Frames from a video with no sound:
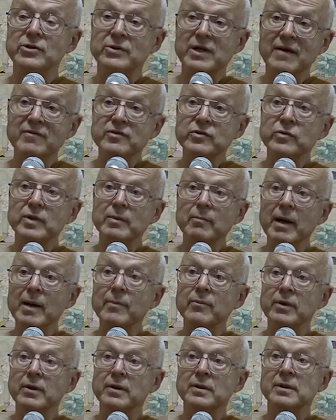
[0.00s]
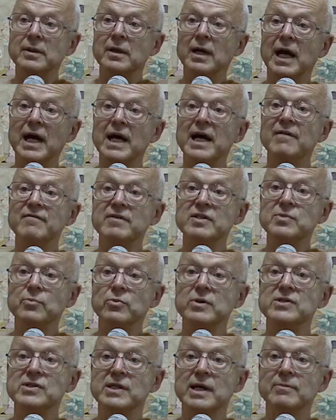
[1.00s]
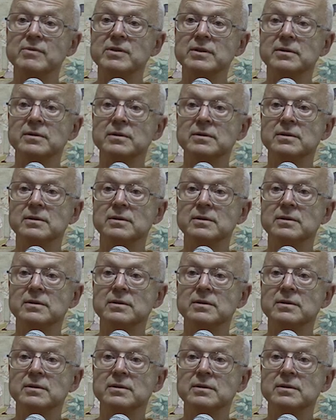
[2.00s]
You have to remember, I have this precept.